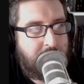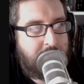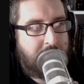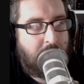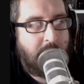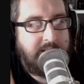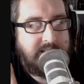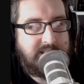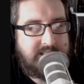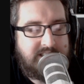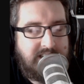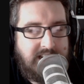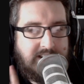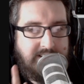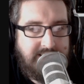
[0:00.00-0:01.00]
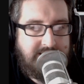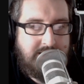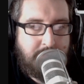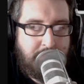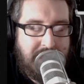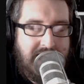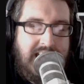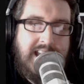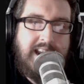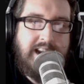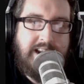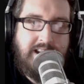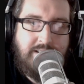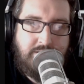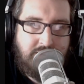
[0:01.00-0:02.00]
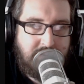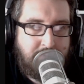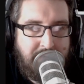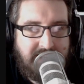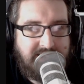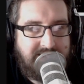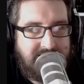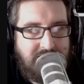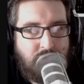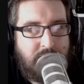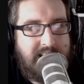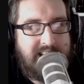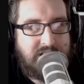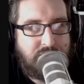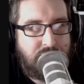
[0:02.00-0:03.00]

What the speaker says: points that you need to pay to make this into an actual